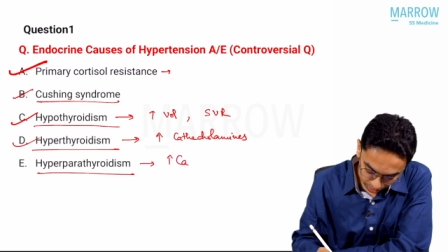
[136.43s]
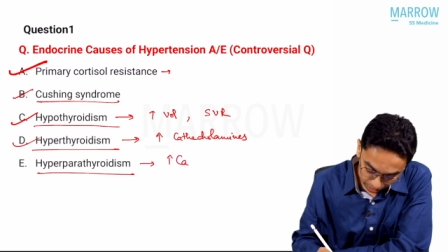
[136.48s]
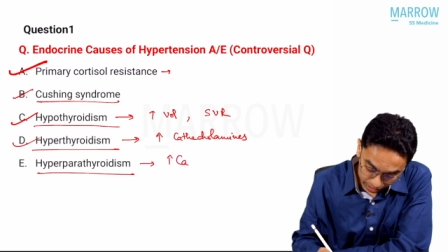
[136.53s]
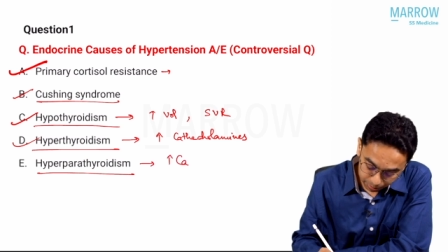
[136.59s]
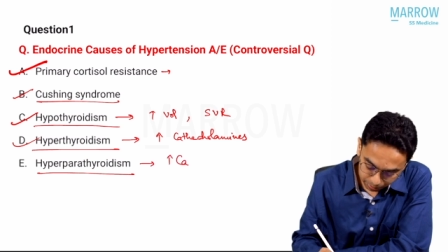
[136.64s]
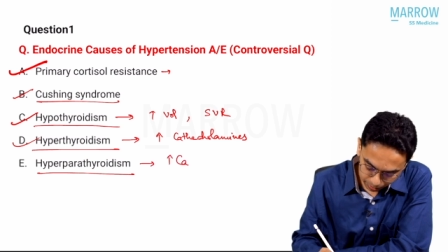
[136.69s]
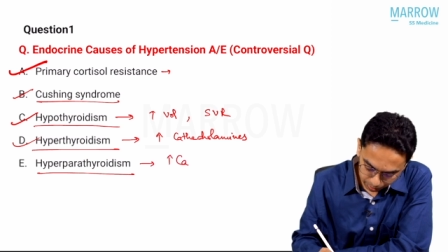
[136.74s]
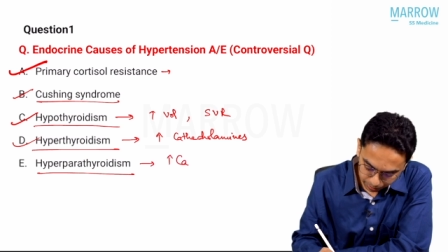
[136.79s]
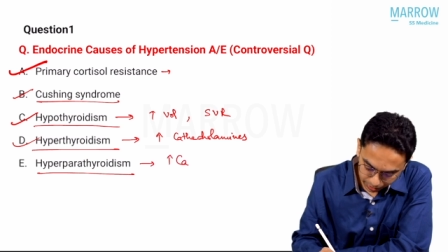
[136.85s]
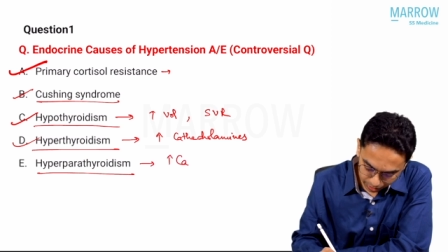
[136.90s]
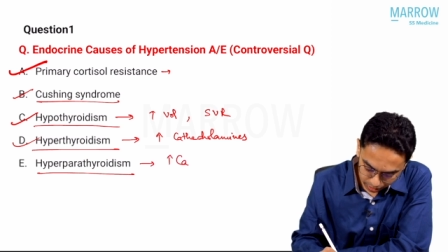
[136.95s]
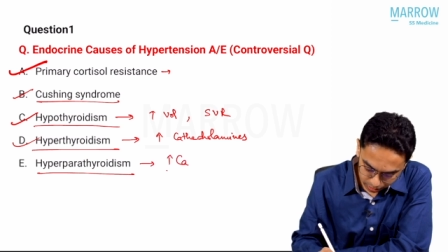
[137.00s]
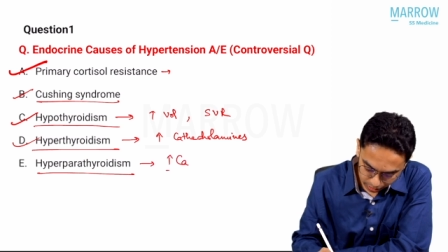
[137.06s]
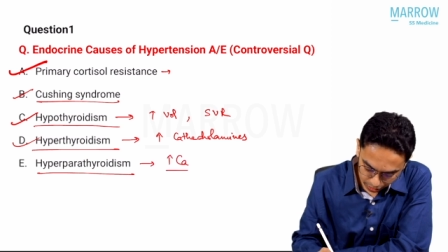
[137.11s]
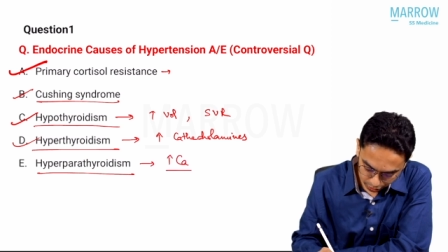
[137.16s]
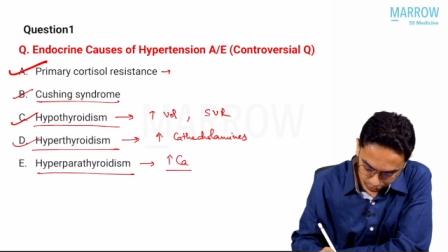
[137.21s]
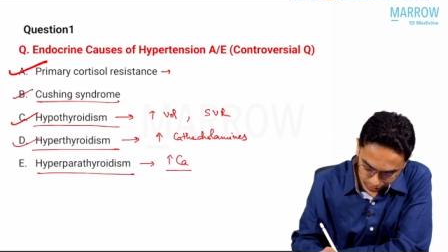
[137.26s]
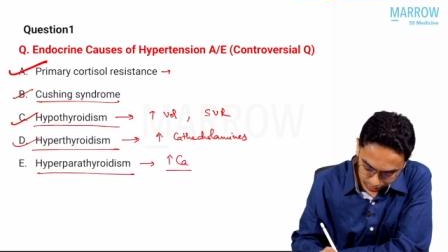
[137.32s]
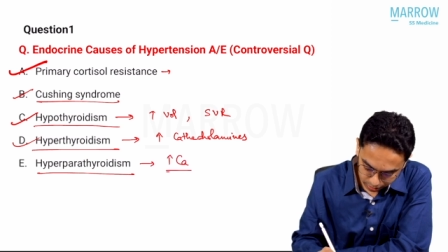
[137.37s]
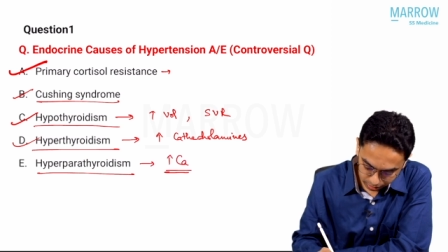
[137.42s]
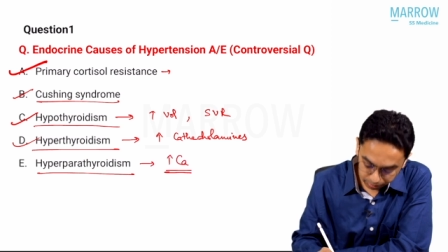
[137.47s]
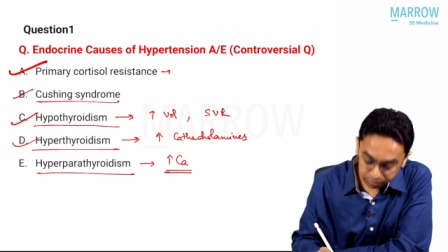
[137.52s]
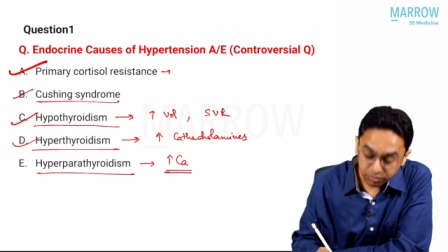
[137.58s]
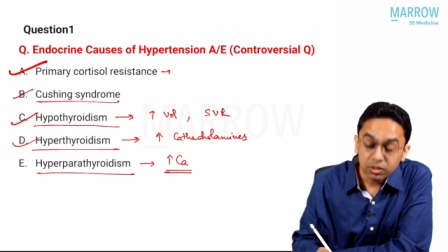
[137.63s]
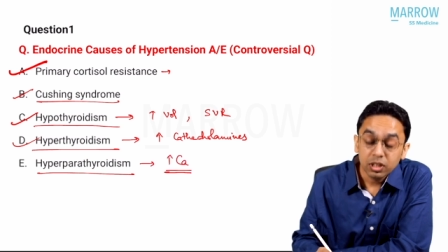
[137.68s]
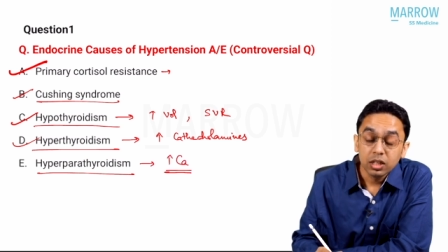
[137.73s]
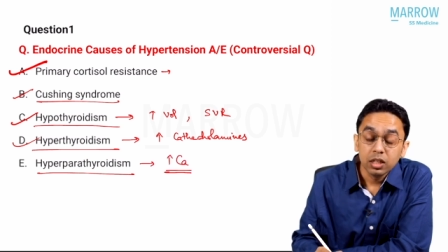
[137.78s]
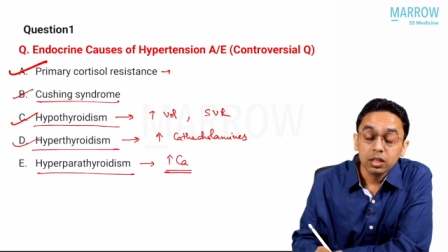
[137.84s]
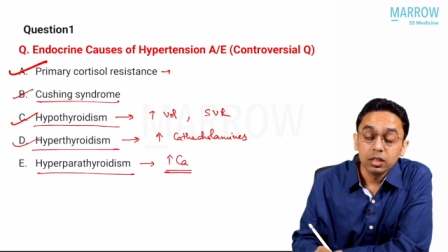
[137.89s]

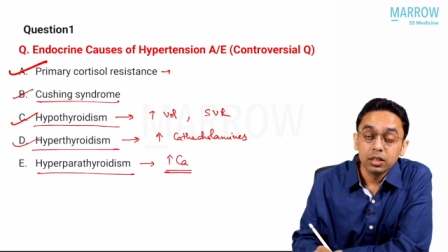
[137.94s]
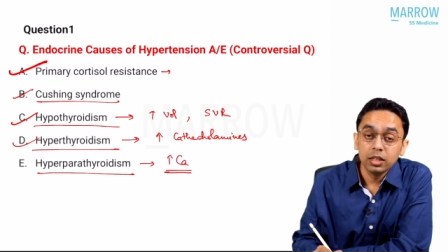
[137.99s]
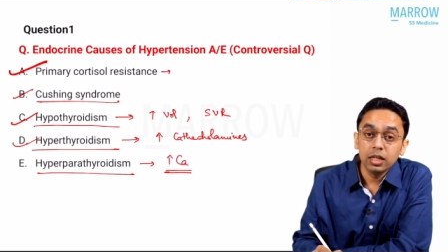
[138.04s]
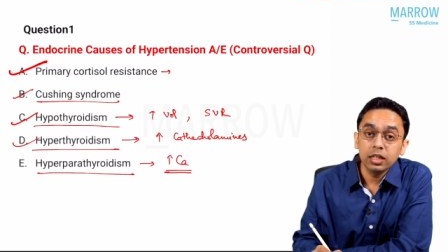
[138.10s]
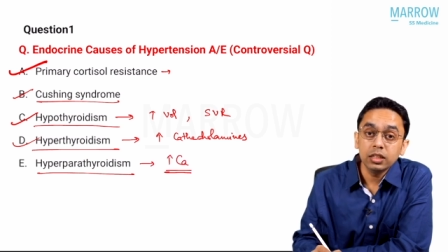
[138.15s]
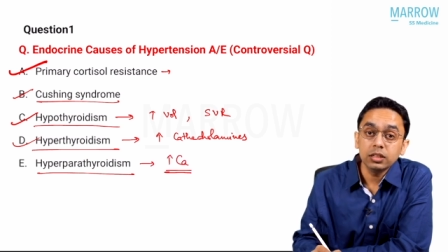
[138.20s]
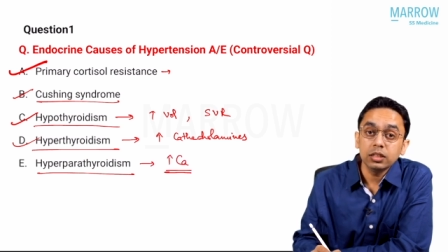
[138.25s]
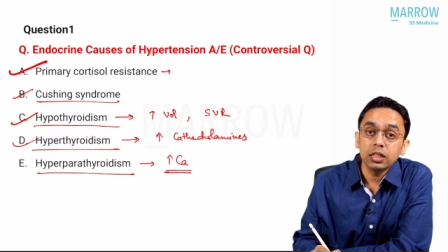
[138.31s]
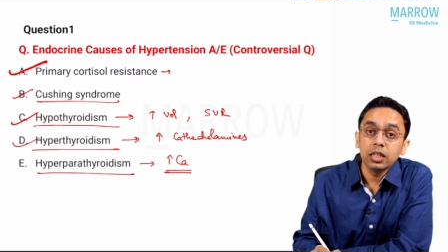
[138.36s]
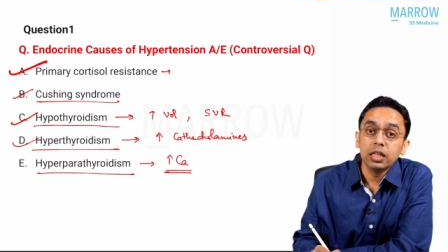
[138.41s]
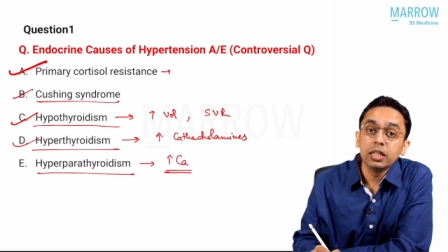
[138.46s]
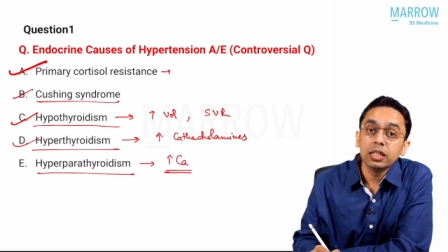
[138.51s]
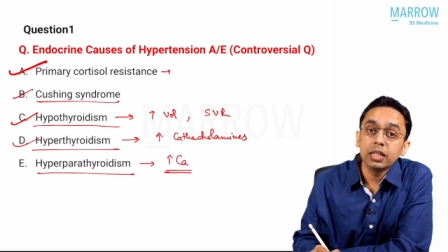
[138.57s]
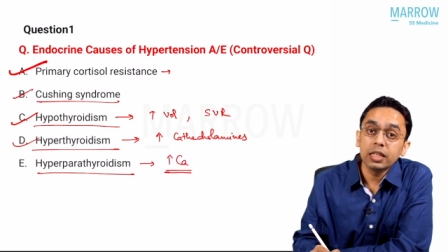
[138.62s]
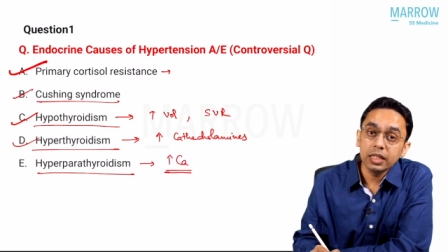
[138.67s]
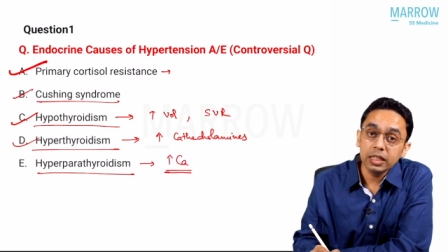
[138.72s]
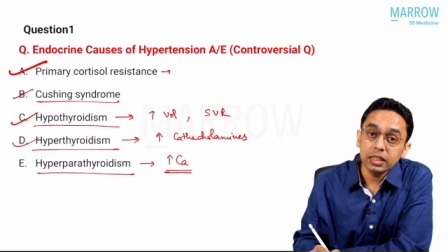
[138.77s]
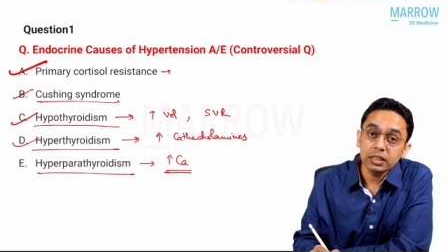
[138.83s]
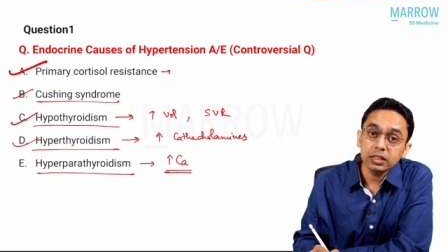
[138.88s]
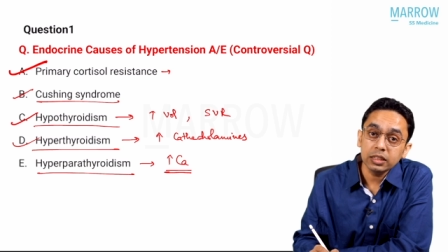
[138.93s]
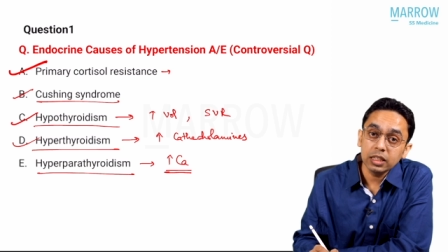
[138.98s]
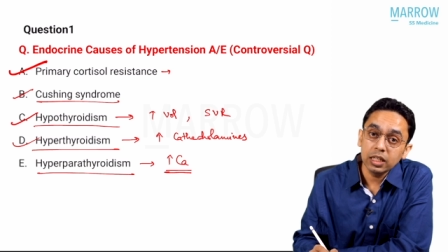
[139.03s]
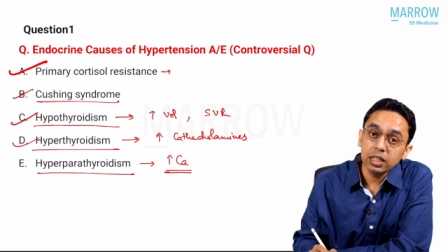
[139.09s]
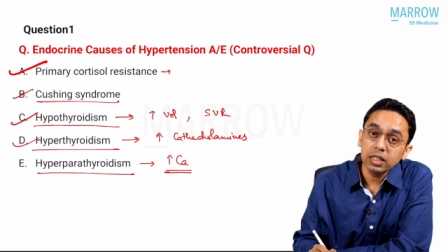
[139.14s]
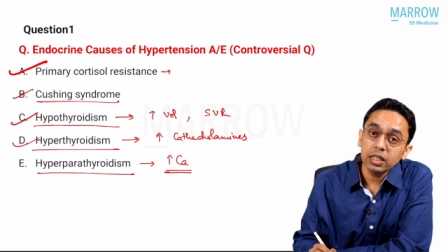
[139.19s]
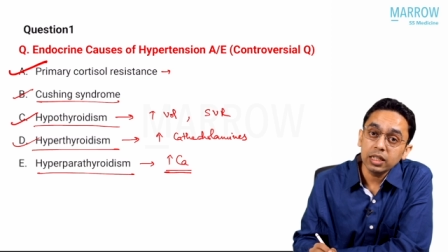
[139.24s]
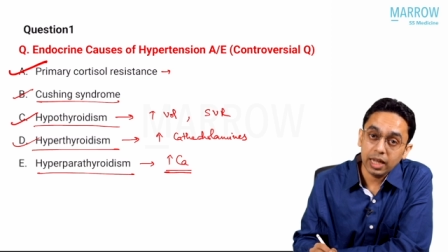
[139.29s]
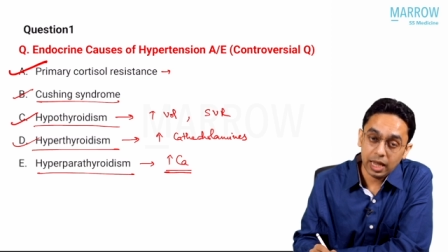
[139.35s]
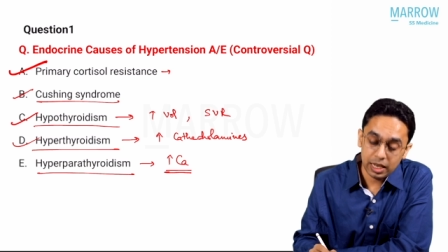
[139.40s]
hyperparathyroidism, there is increase
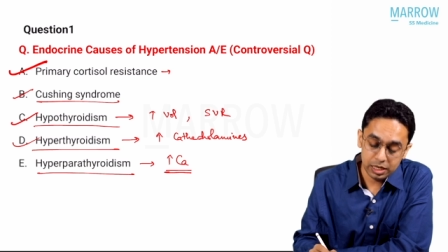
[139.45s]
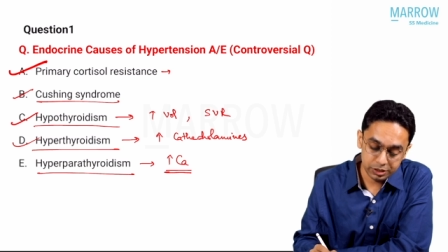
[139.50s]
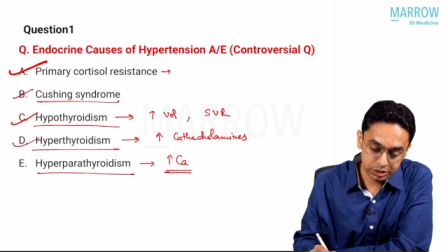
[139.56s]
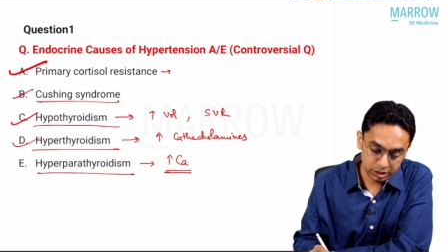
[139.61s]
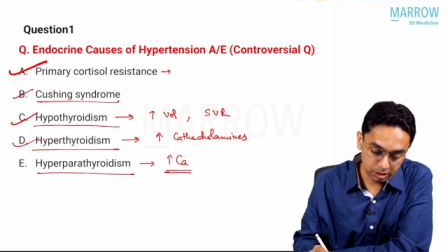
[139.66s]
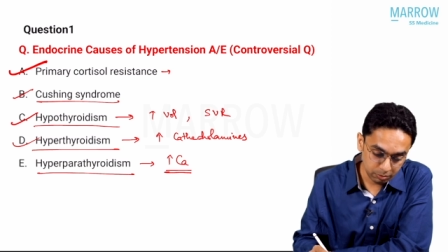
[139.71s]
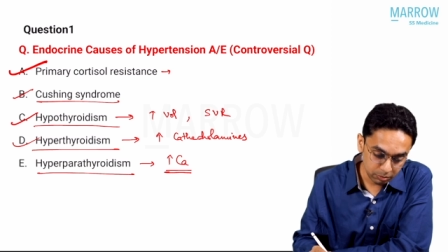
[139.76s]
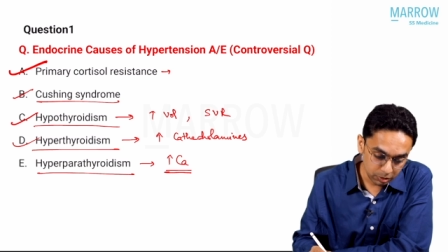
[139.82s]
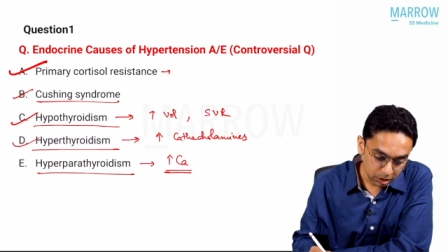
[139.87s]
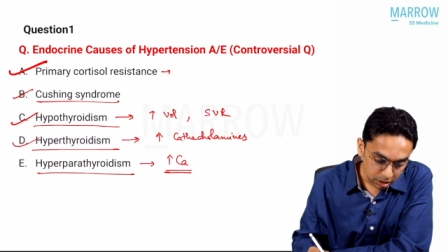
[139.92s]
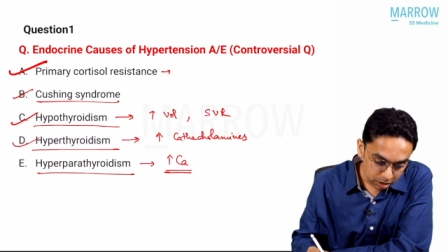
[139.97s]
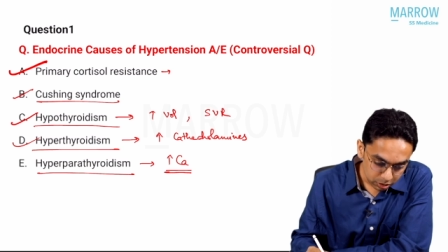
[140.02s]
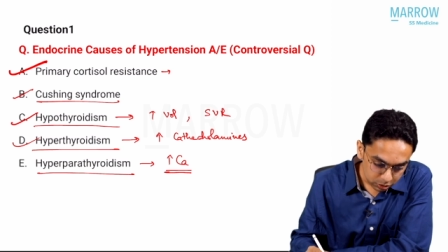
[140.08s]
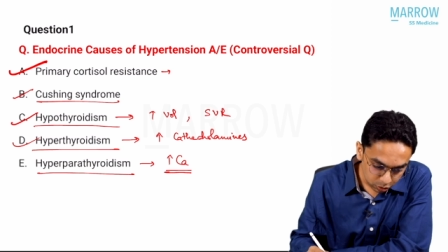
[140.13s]
in calcium.